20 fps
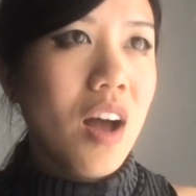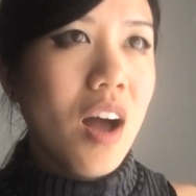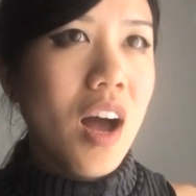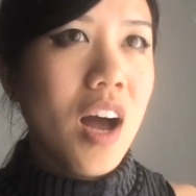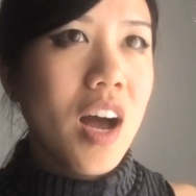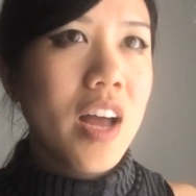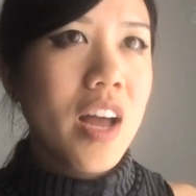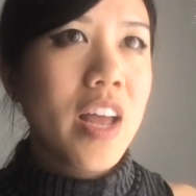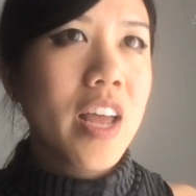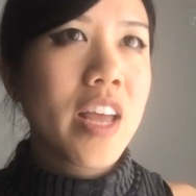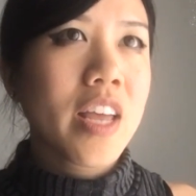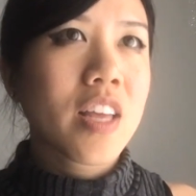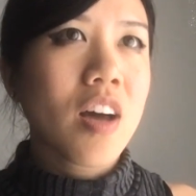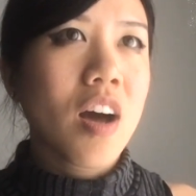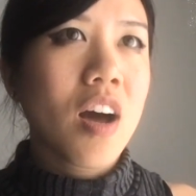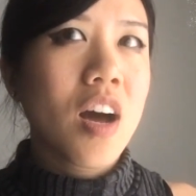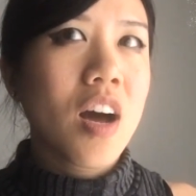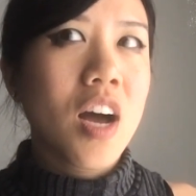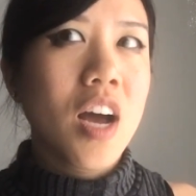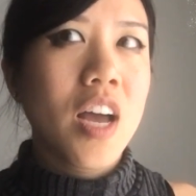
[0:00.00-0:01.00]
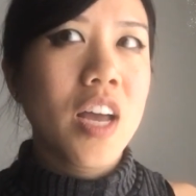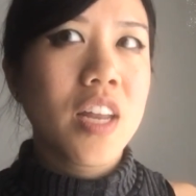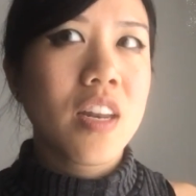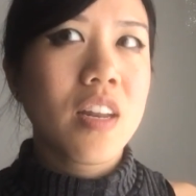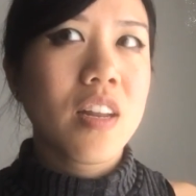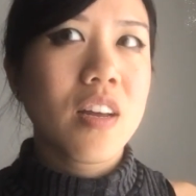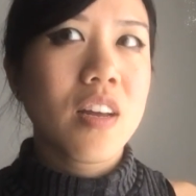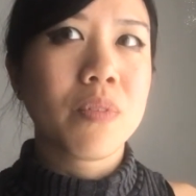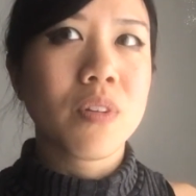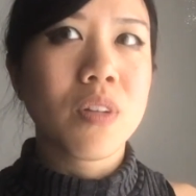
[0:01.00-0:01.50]
I got
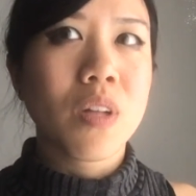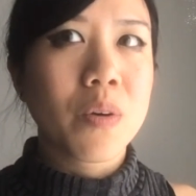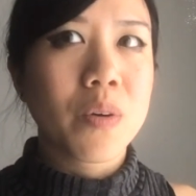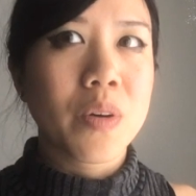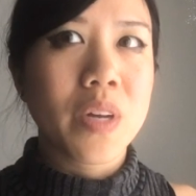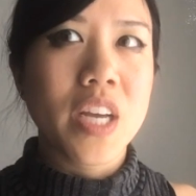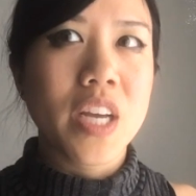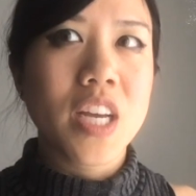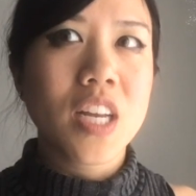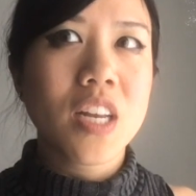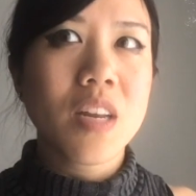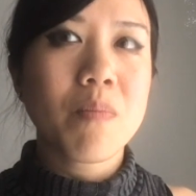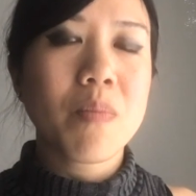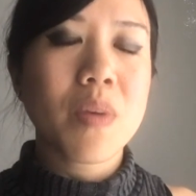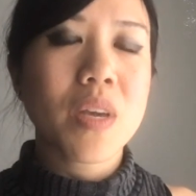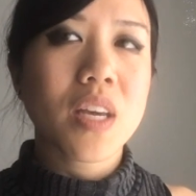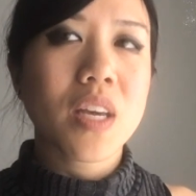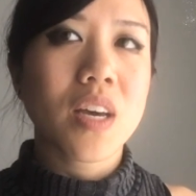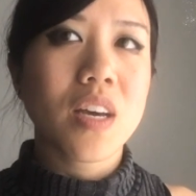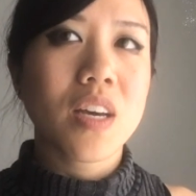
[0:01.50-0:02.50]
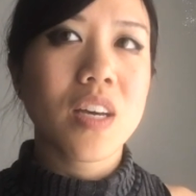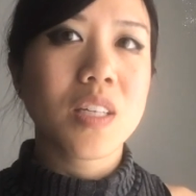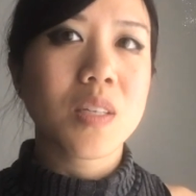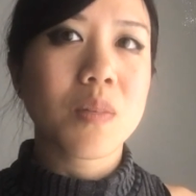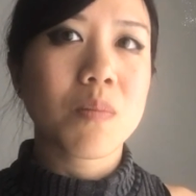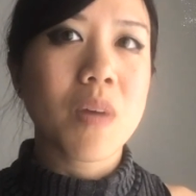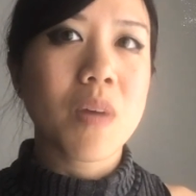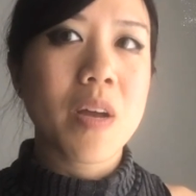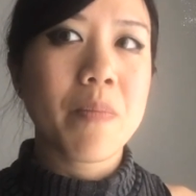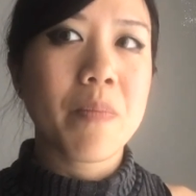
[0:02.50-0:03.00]
loaded
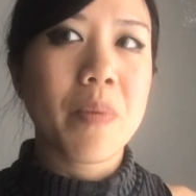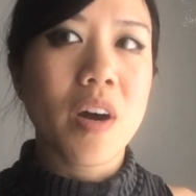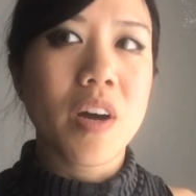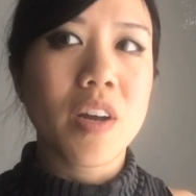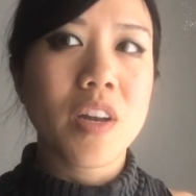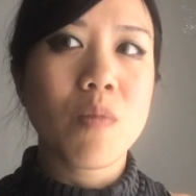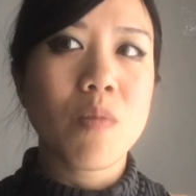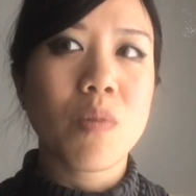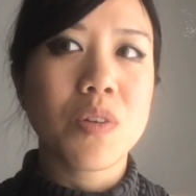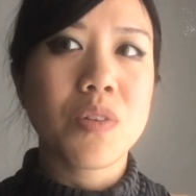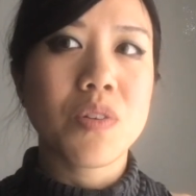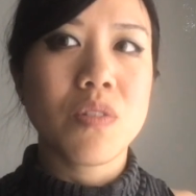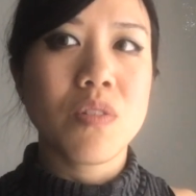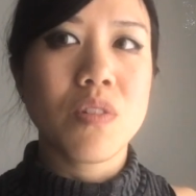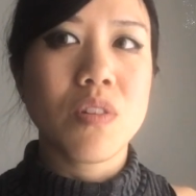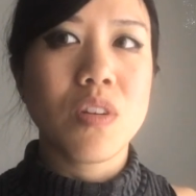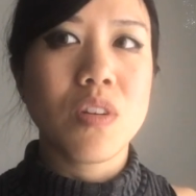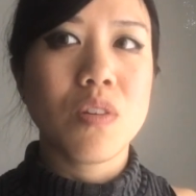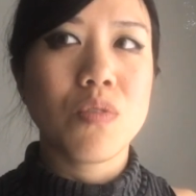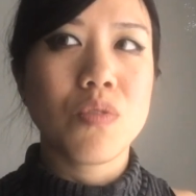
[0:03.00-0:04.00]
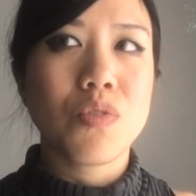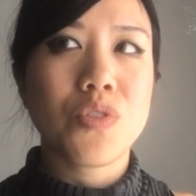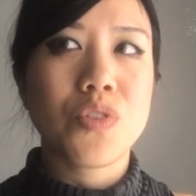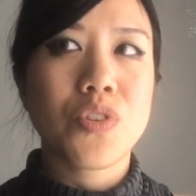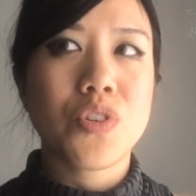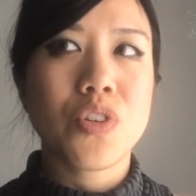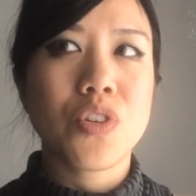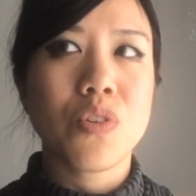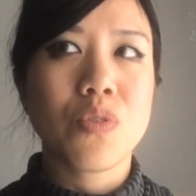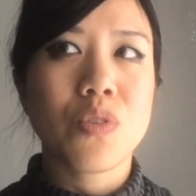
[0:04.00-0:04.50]
because my body wasn't
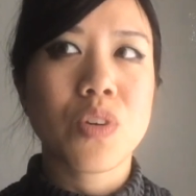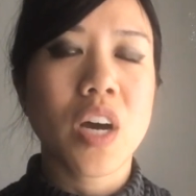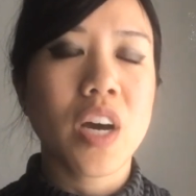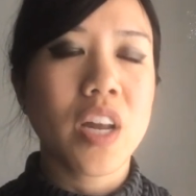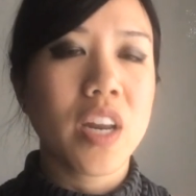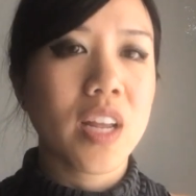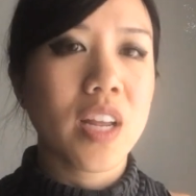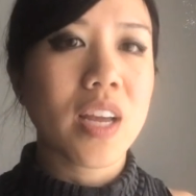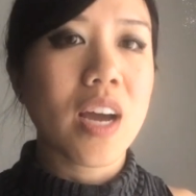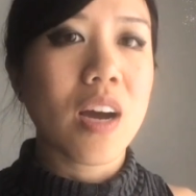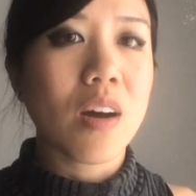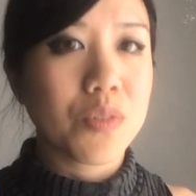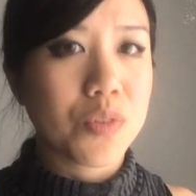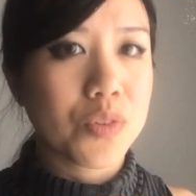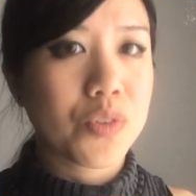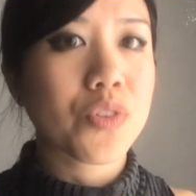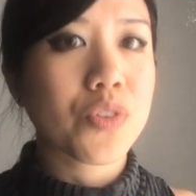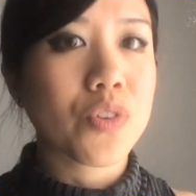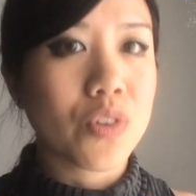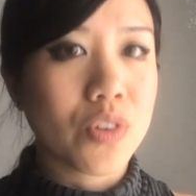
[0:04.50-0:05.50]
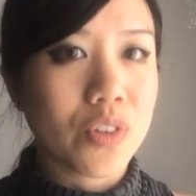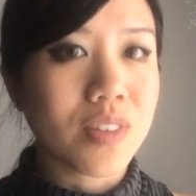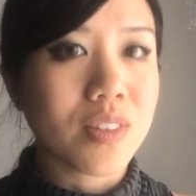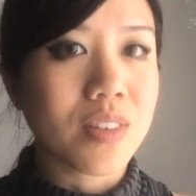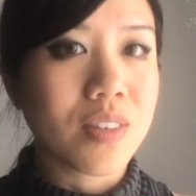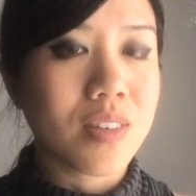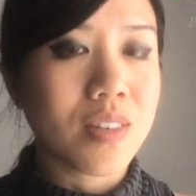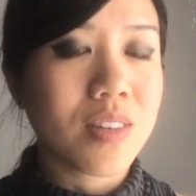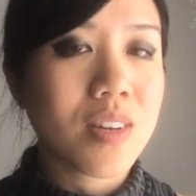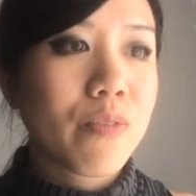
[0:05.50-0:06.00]
used to cutting out
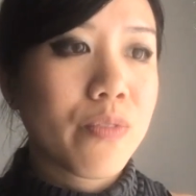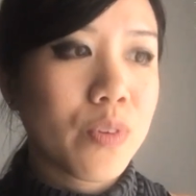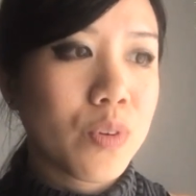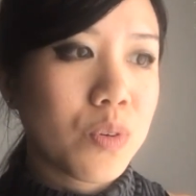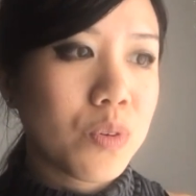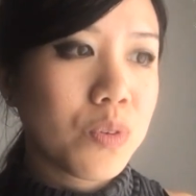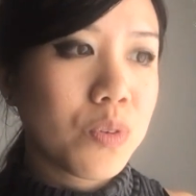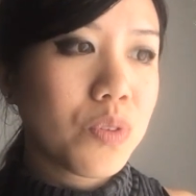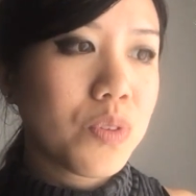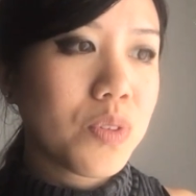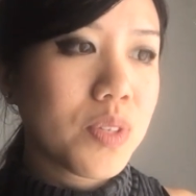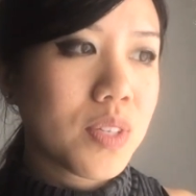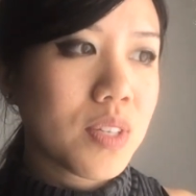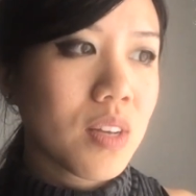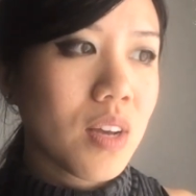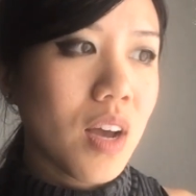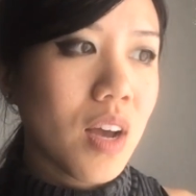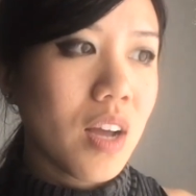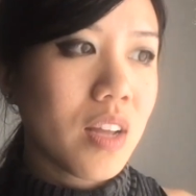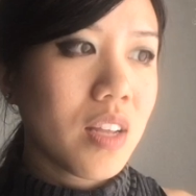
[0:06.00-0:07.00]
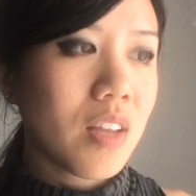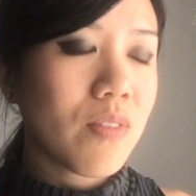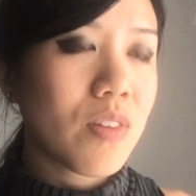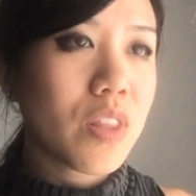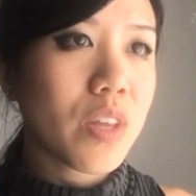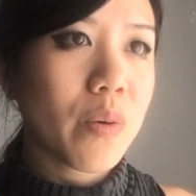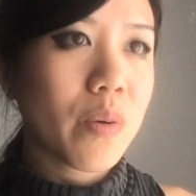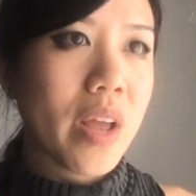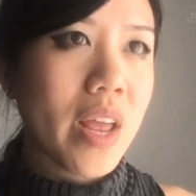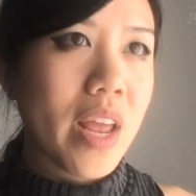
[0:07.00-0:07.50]
certain foods.
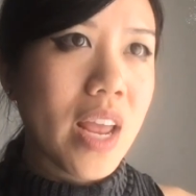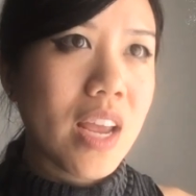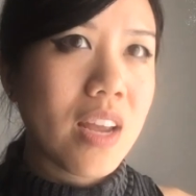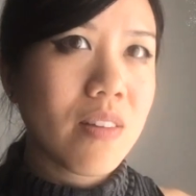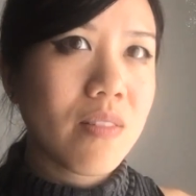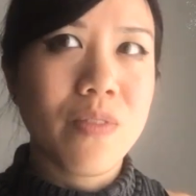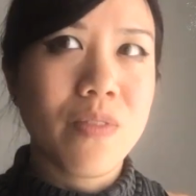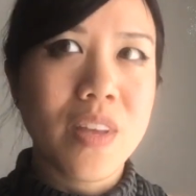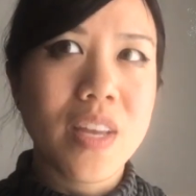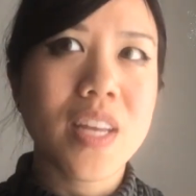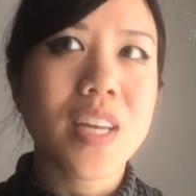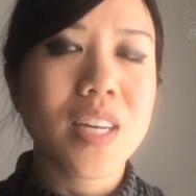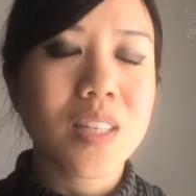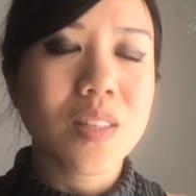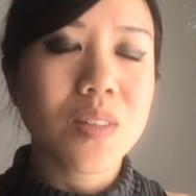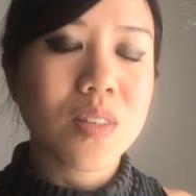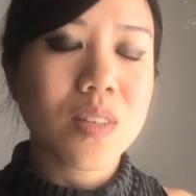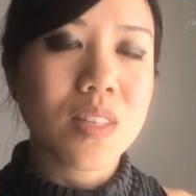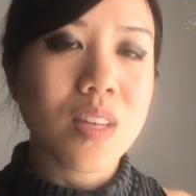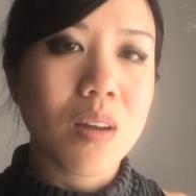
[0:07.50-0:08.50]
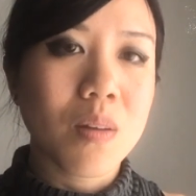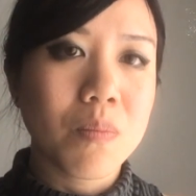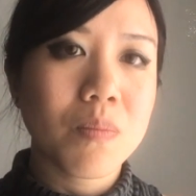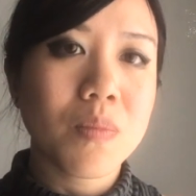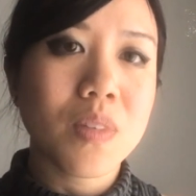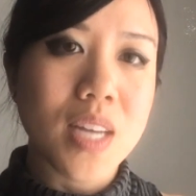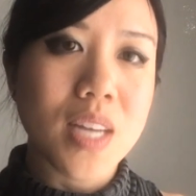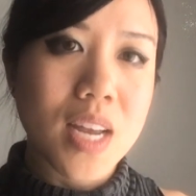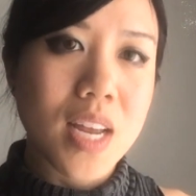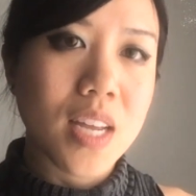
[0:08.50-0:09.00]
Even though I ate vegan
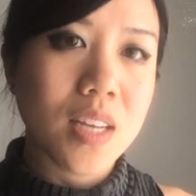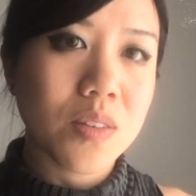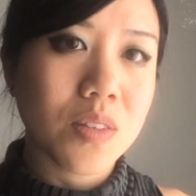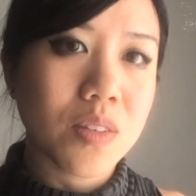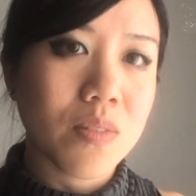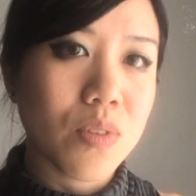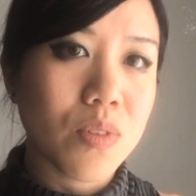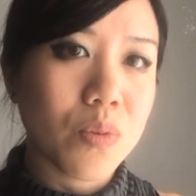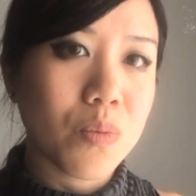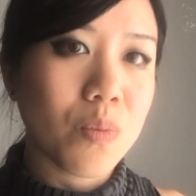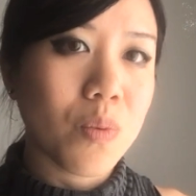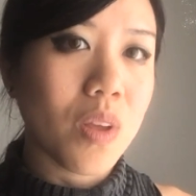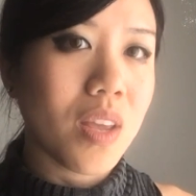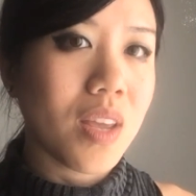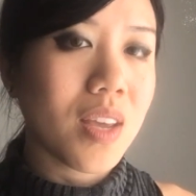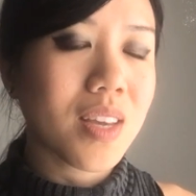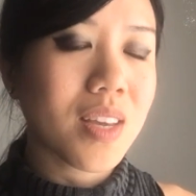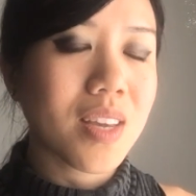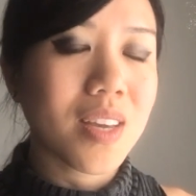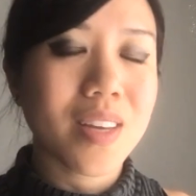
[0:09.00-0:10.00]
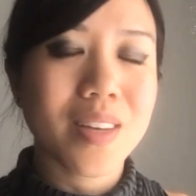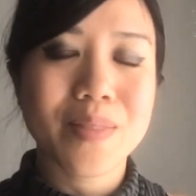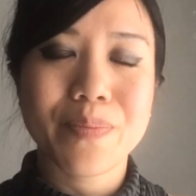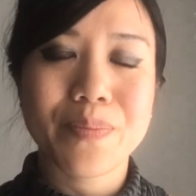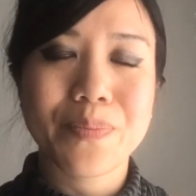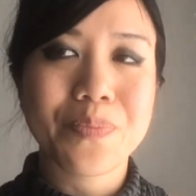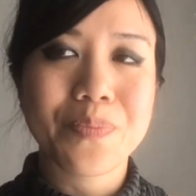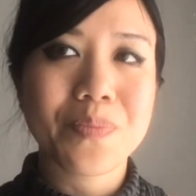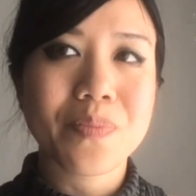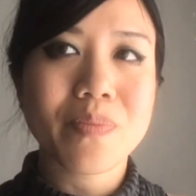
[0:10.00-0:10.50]
some days of the week,
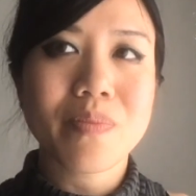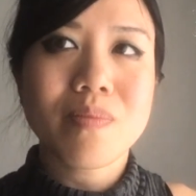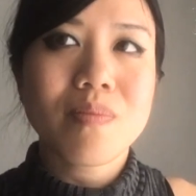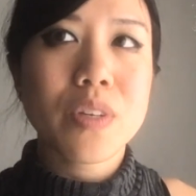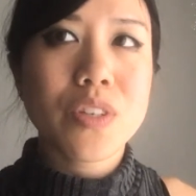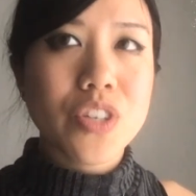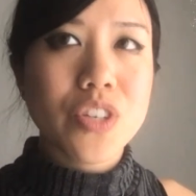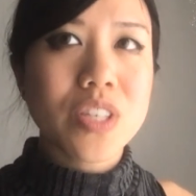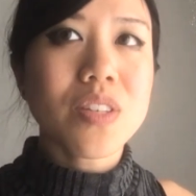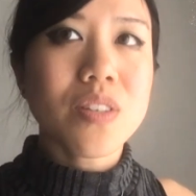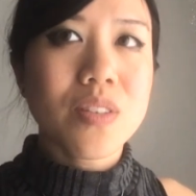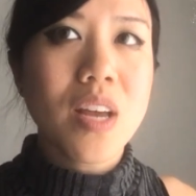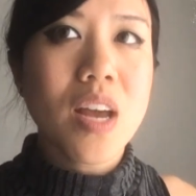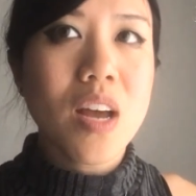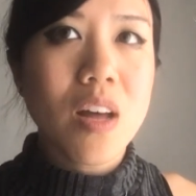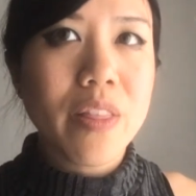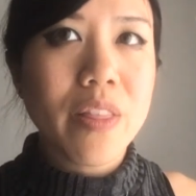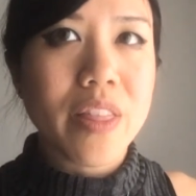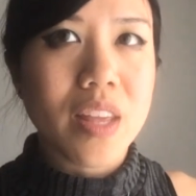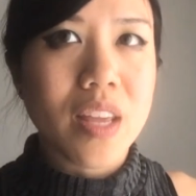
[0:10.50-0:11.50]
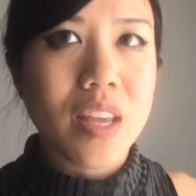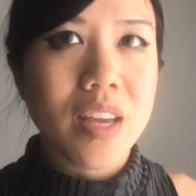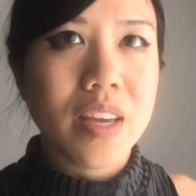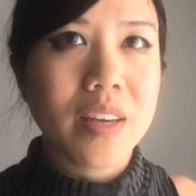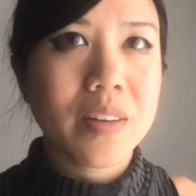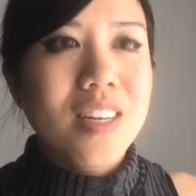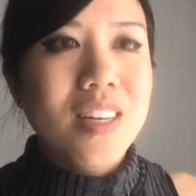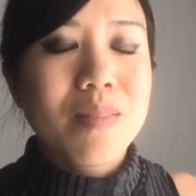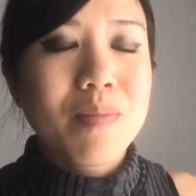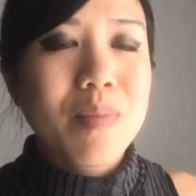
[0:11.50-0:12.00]
which is
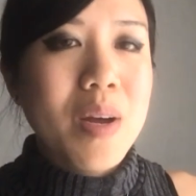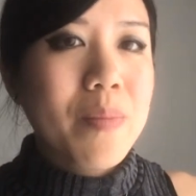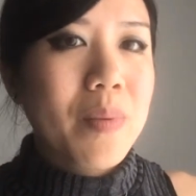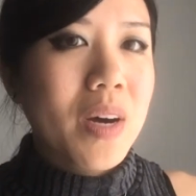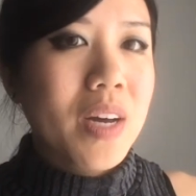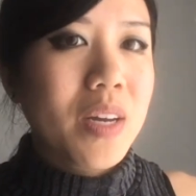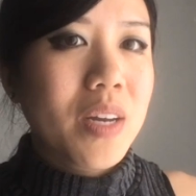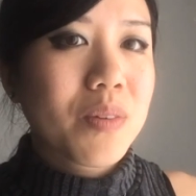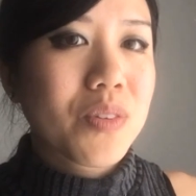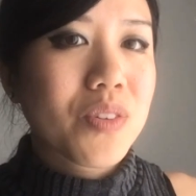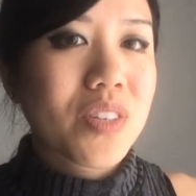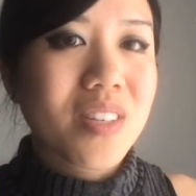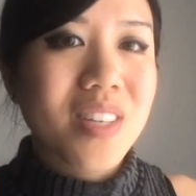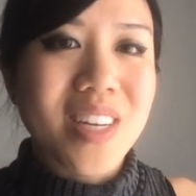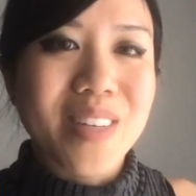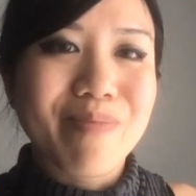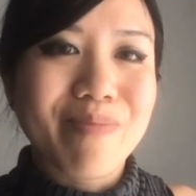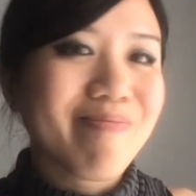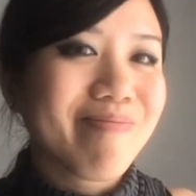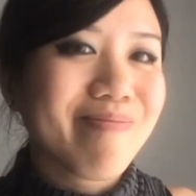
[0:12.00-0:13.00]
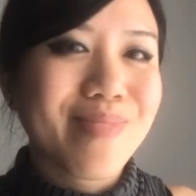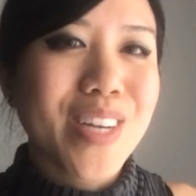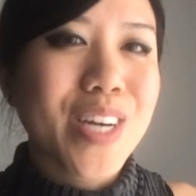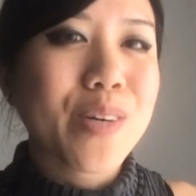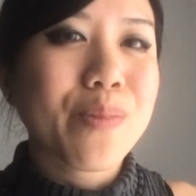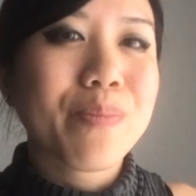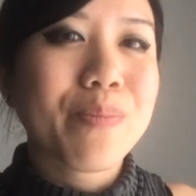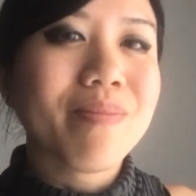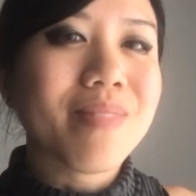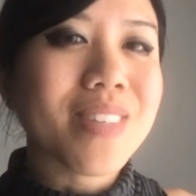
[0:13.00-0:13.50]
healthy, my body was just like,
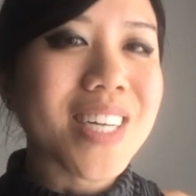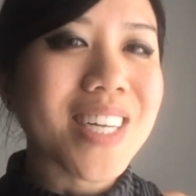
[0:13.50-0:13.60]
nope,